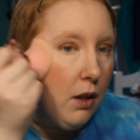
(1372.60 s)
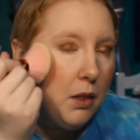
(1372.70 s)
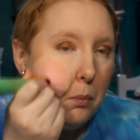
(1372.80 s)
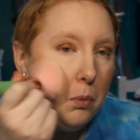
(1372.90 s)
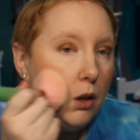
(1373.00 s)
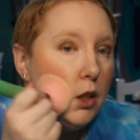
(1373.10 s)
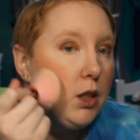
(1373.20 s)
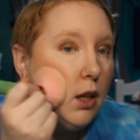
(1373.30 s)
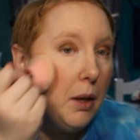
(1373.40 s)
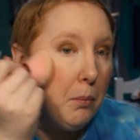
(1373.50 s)
the
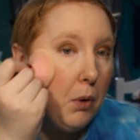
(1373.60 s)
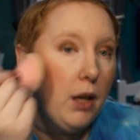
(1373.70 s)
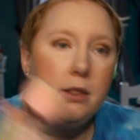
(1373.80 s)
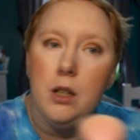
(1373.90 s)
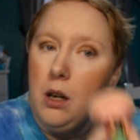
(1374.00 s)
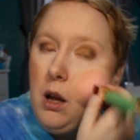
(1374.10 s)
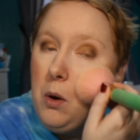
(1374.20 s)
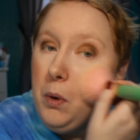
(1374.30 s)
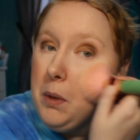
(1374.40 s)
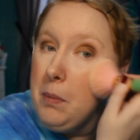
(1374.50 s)
blush and bronzer
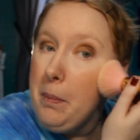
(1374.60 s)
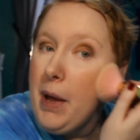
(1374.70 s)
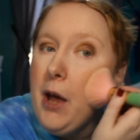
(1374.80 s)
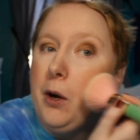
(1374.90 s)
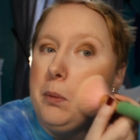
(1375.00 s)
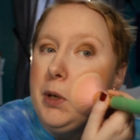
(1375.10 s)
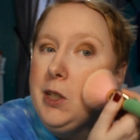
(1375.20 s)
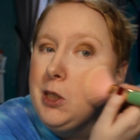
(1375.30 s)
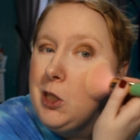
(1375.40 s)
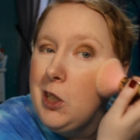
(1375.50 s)
with my powder
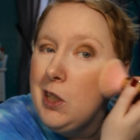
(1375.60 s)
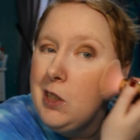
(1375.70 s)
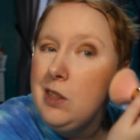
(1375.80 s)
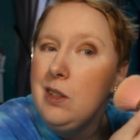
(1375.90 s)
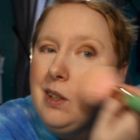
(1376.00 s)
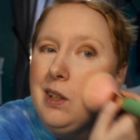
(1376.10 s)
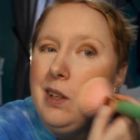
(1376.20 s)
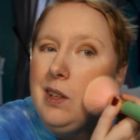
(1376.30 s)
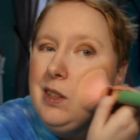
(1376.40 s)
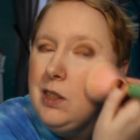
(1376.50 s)
brush
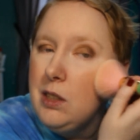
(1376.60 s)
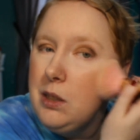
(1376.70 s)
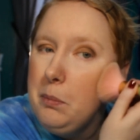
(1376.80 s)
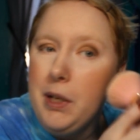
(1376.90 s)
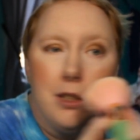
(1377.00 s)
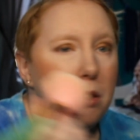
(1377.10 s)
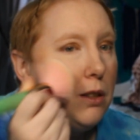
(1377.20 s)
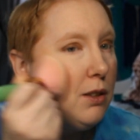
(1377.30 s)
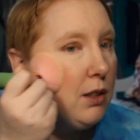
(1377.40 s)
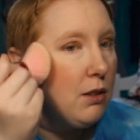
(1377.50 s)
just to make
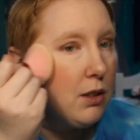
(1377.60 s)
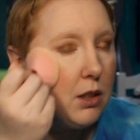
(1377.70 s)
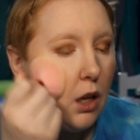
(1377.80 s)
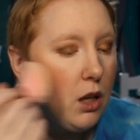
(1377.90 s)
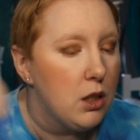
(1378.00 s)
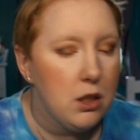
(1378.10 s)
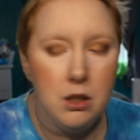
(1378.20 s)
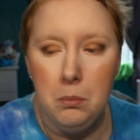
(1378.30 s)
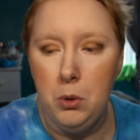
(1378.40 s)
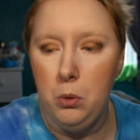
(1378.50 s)
sure it looks
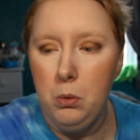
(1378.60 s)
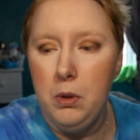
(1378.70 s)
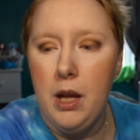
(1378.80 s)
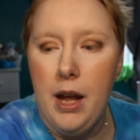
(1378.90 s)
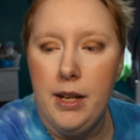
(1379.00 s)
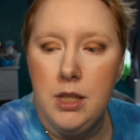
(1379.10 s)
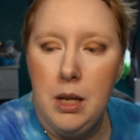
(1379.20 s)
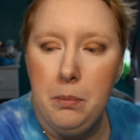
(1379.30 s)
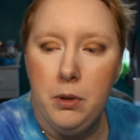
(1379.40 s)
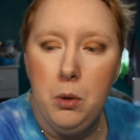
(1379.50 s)
smooth. And
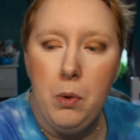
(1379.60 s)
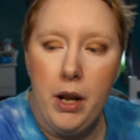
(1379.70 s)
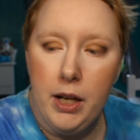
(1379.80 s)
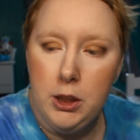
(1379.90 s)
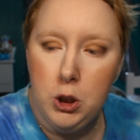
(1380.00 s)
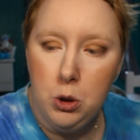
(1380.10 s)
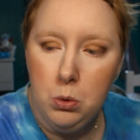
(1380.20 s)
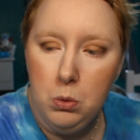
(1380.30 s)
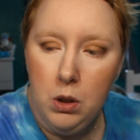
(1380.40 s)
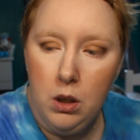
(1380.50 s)
typically what I
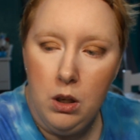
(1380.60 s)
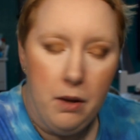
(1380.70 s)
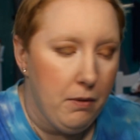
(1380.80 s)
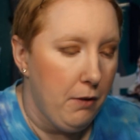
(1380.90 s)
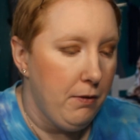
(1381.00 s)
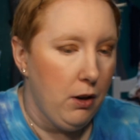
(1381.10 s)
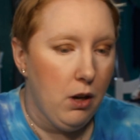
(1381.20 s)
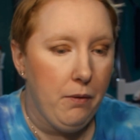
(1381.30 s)
do, if I feel